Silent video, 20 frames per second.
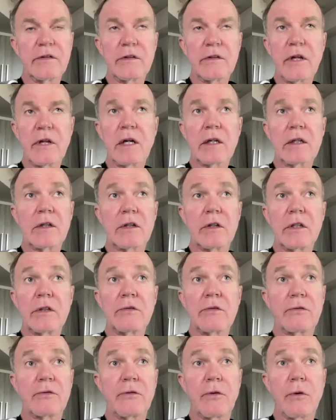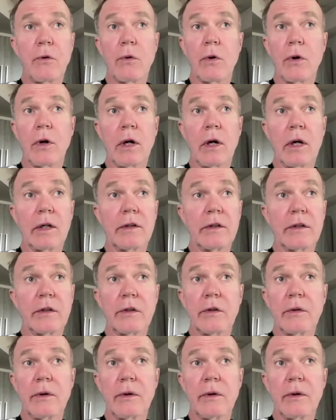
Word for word: is not good for the